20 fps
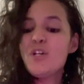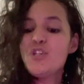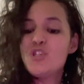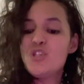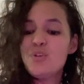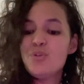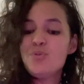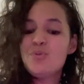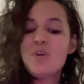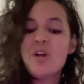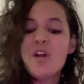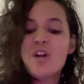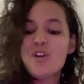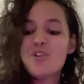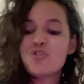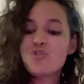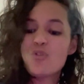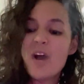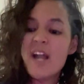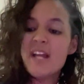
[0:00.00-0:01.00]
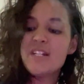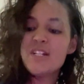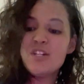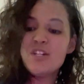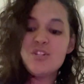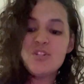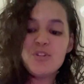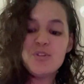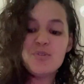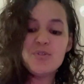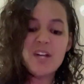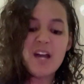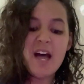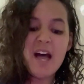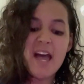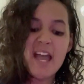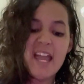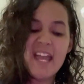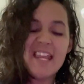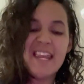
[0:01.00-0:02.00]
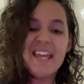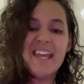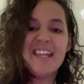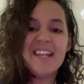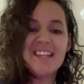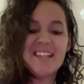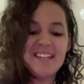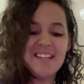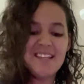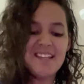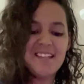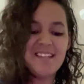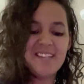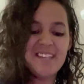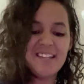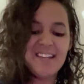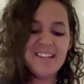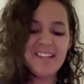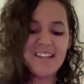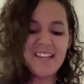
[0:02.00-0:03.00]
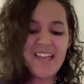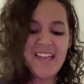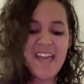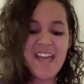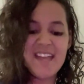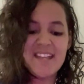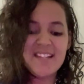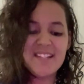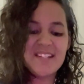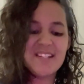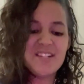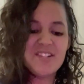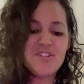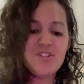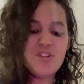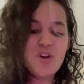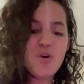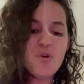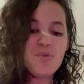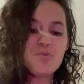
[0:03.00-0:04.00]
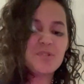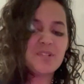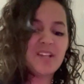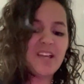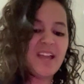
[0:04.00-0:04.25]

you try to do to hide it. And don't,